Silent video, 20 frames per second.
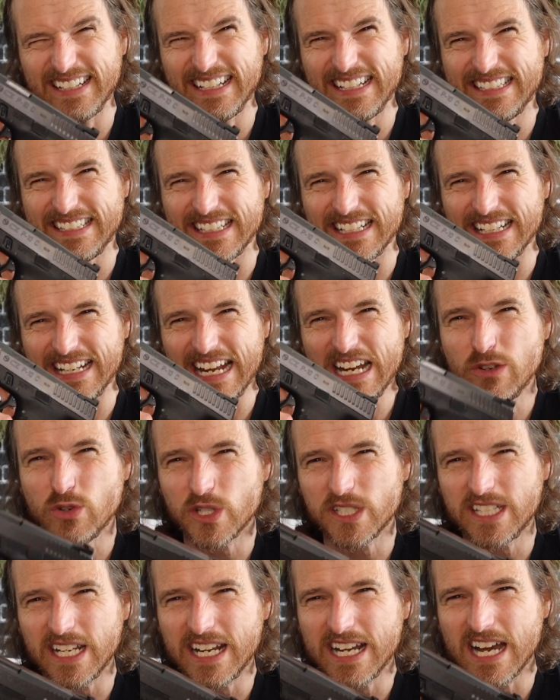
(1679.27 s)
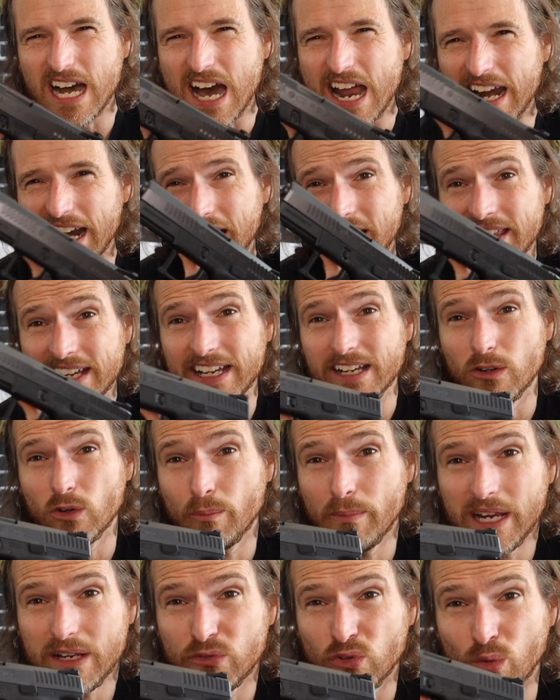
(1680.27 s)
an interesting gun, and I think it'll
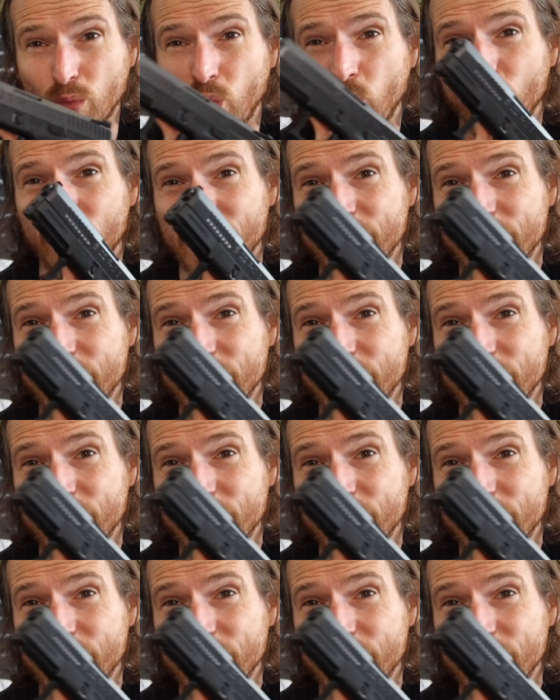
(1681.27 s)
make for a more